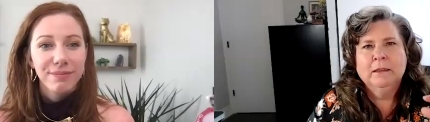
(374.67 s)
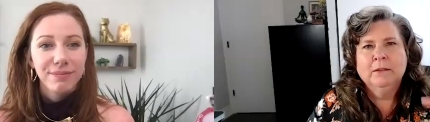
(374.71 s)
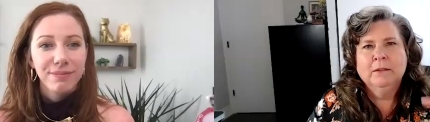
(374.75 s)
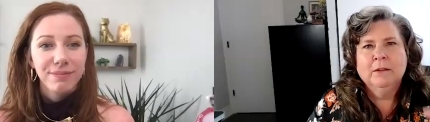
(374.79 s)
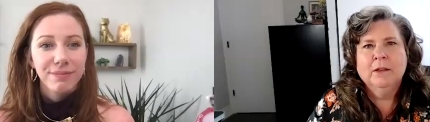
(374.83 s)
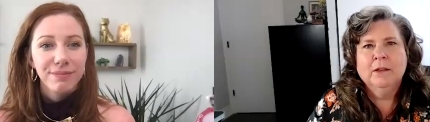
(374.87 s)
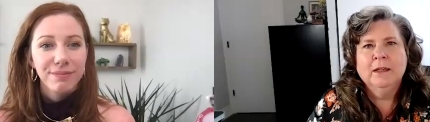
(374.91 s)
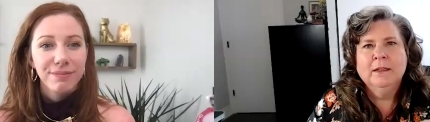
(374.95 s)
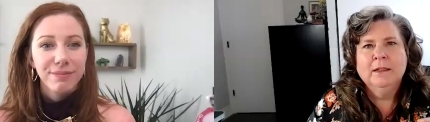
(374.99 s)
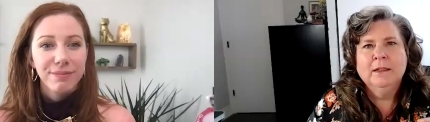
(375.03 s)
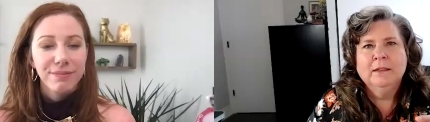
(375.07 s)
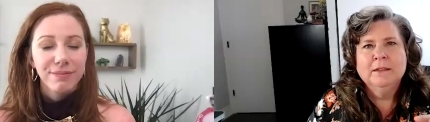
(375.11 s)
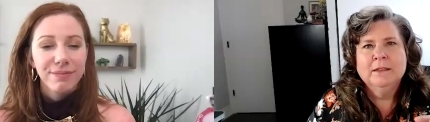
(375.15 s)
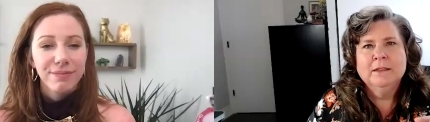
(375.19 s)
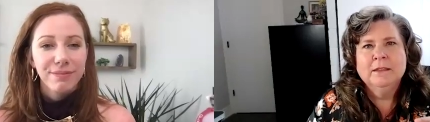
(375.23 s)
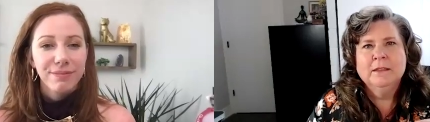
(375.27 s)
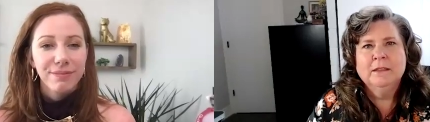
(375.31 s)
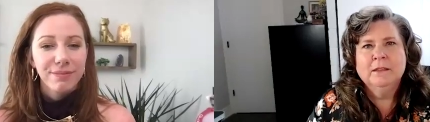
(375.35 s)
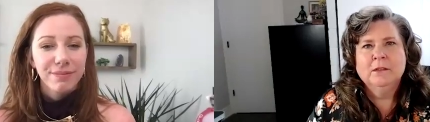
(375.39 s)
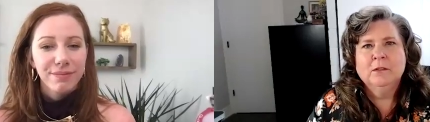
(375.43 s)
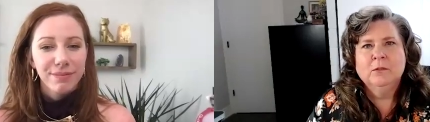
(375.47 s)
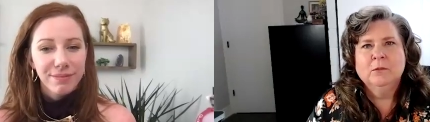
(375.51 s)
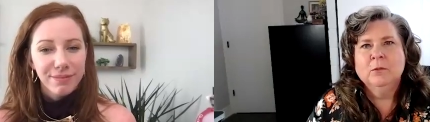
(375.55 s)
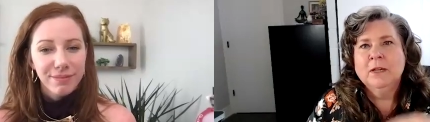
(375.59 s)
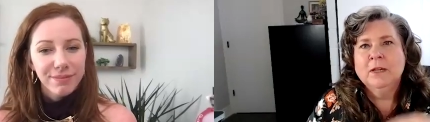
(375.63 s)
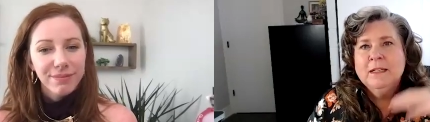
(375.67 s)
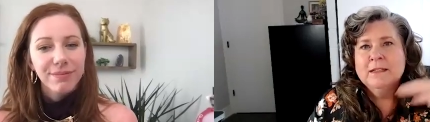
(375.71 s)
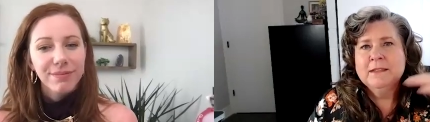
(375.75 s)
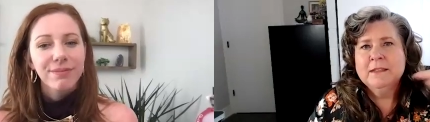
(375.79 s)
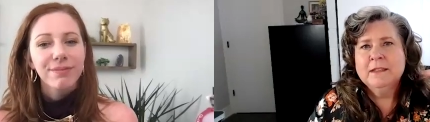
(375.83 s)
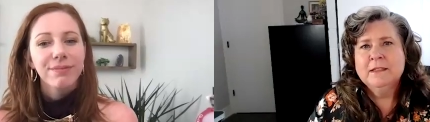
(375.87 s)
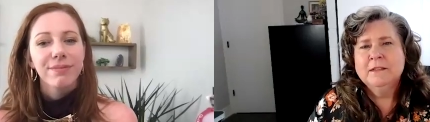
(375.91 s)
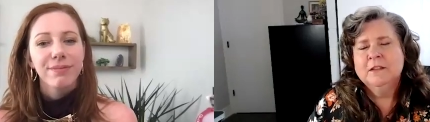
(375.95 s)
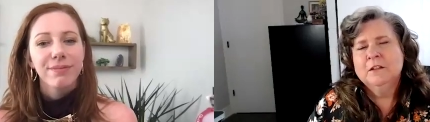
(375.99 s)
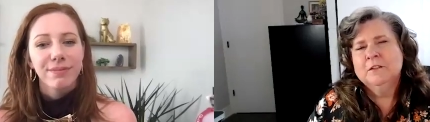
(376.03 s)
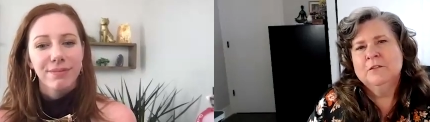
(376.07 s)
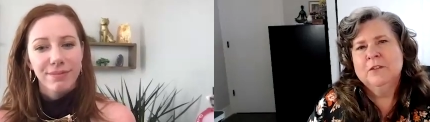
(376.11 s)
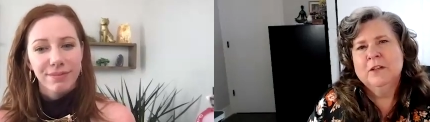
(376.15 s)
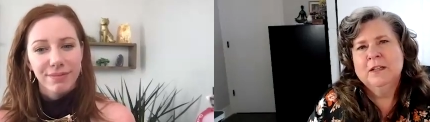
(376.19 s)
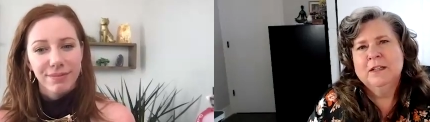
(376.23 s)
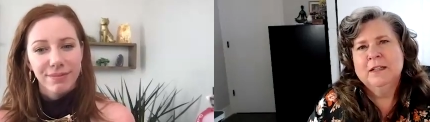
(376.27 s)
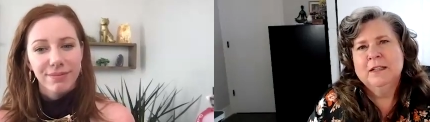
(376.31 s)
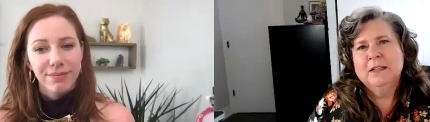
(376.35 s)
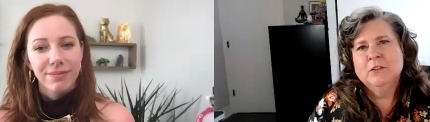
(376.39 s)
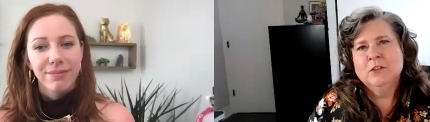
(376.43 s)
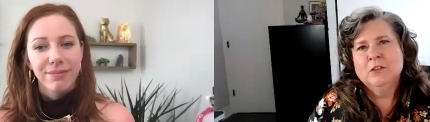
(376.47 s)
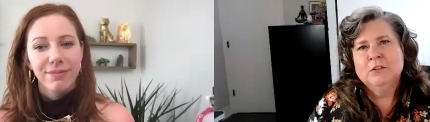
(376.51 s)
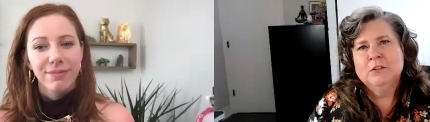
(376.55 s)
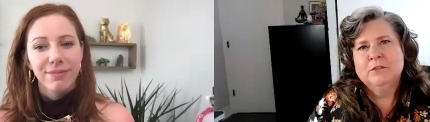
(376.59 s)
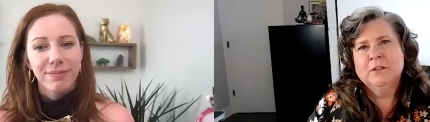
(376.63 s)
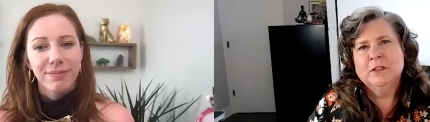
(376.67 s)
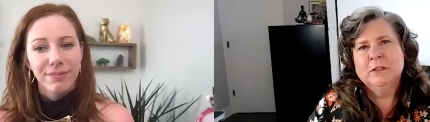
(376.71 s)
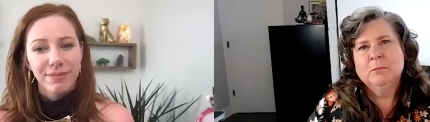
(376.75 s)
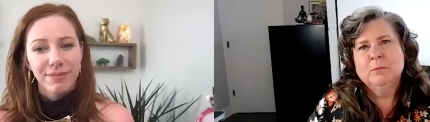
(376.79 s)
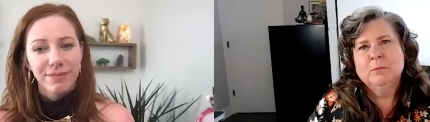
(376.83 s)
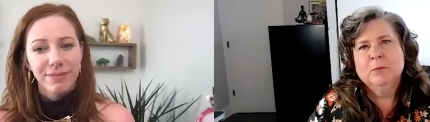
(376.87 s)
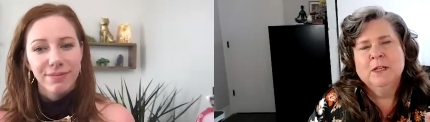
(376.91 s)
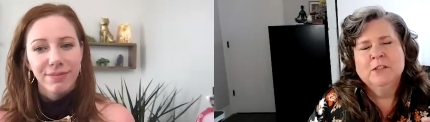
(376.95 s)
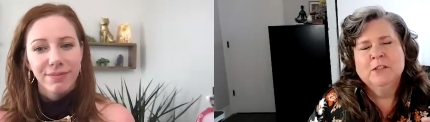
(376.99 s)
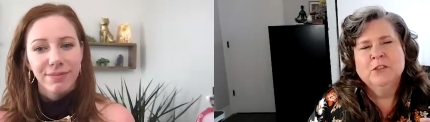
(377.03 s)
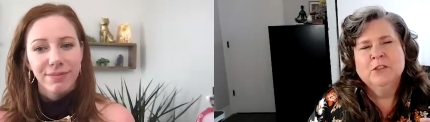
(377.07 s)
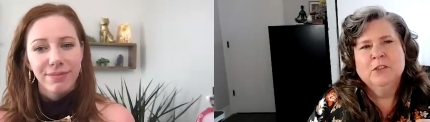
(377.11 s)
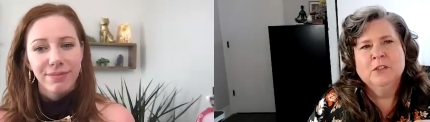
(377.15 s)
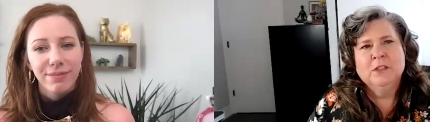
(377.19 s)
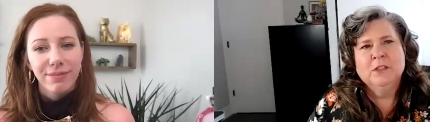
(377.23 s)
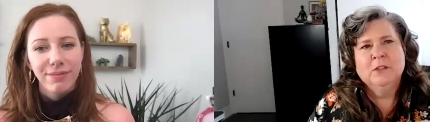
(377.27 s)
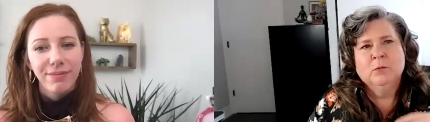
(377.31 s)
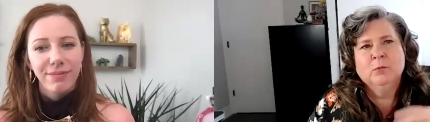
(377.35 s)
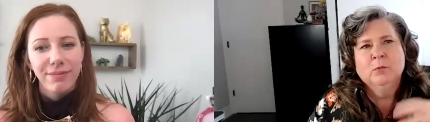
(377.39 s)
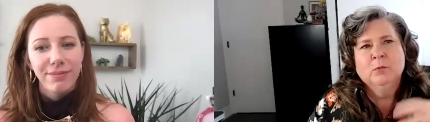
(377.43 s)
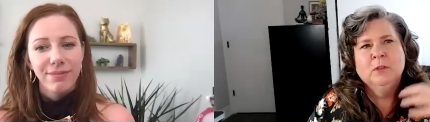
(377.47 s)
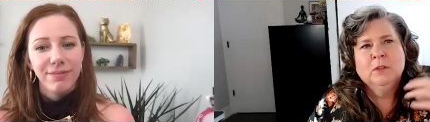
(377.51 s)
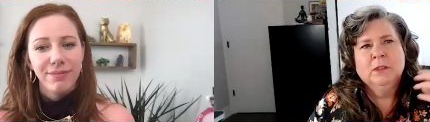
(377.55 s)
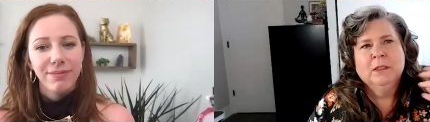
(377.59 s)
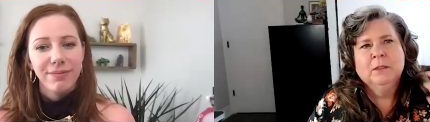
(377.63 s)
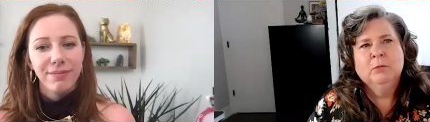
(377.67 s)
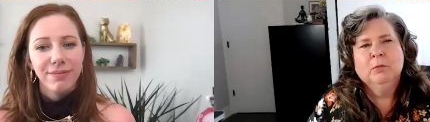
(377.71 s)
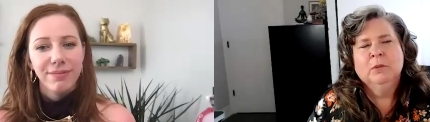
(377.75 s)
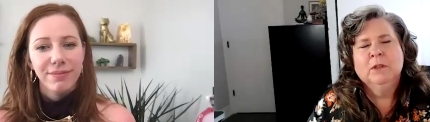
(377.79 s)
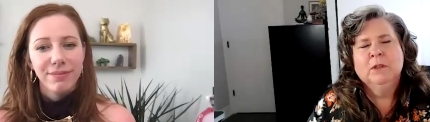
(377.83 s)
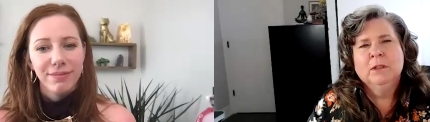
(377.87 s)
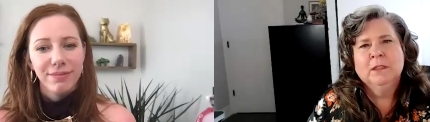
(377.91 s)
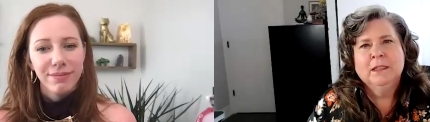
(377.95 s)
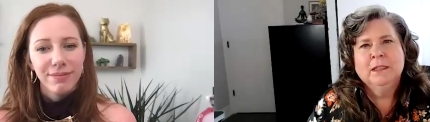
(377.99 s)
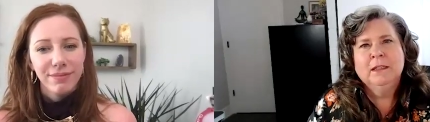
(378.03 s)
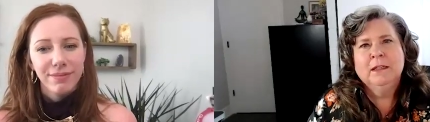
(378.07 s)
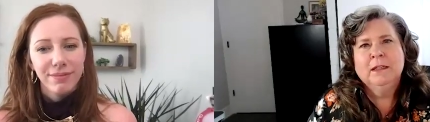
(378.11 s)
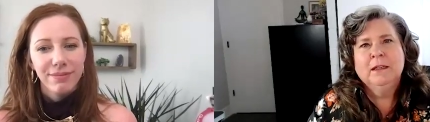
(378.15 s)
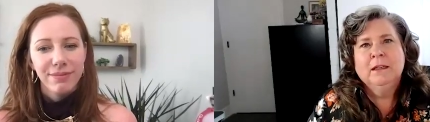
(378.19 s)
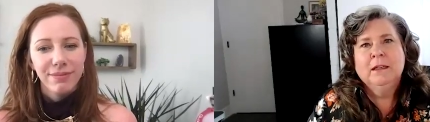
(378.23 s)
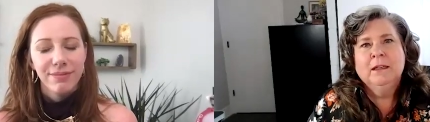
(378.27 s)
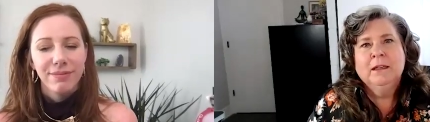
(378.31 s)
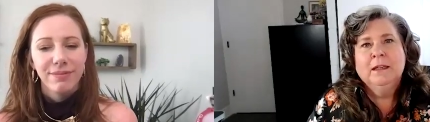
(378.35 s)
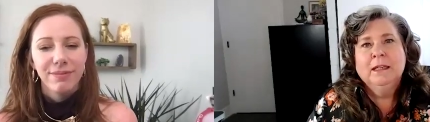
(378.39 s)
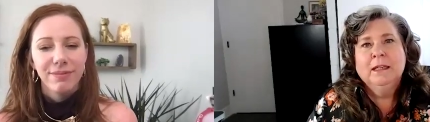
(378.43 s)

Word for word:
Speaker 1: clients in raising their financial vibration and really, really